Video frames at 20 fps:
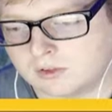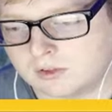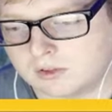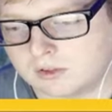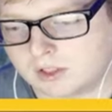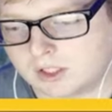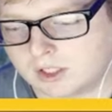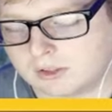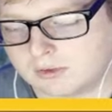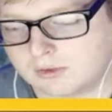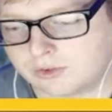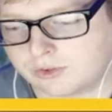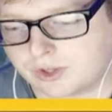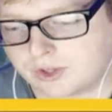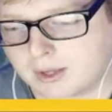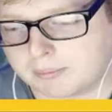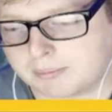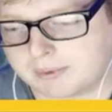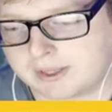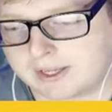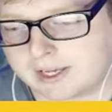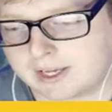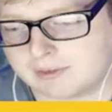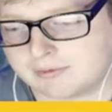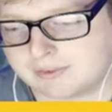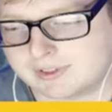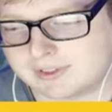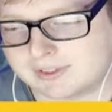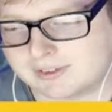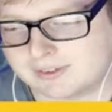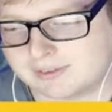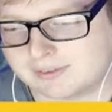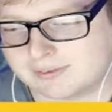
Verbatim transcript: Can I stop having